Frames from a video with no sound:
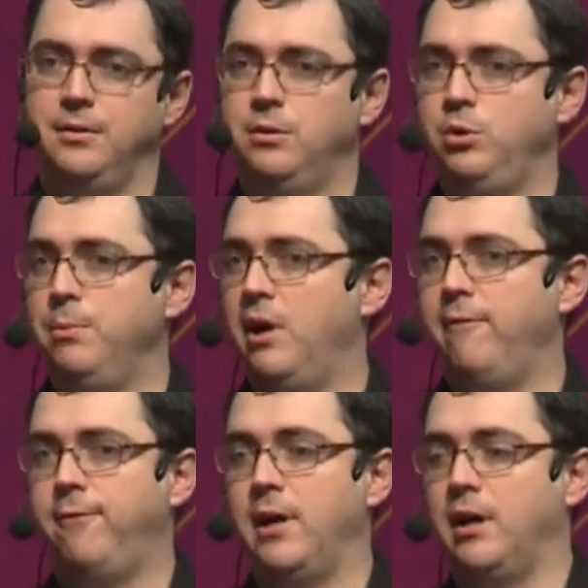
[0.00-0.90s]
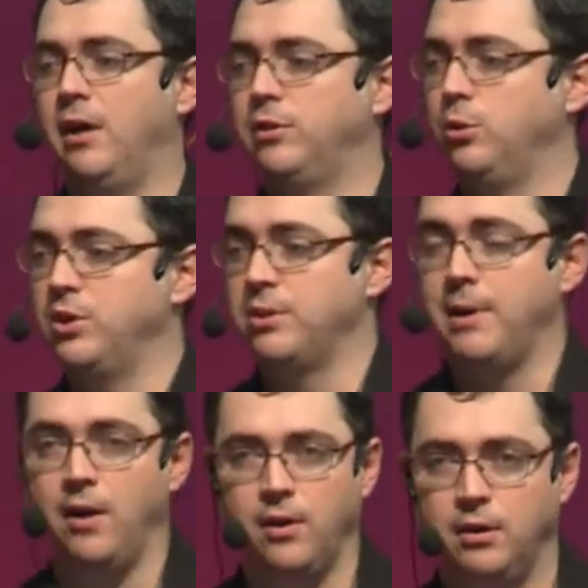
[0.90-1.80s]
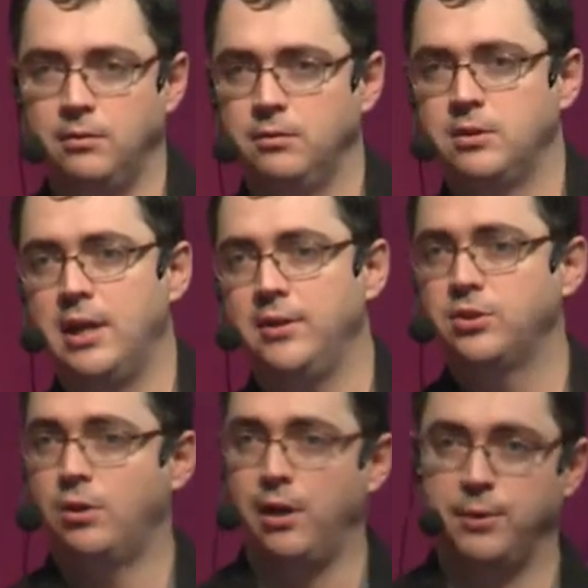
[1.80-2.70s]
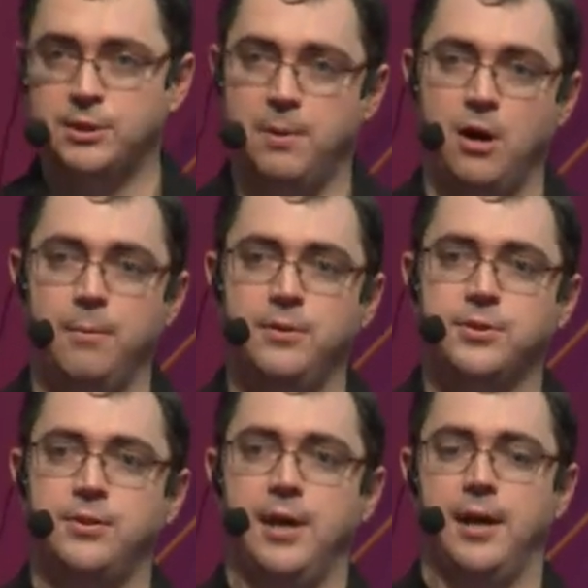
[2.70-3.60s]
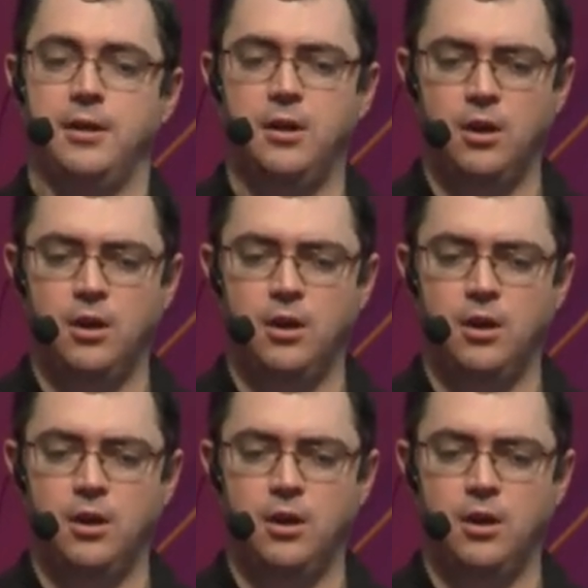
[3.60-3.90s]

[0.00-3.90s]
you might find after doing some other tests or other experiments that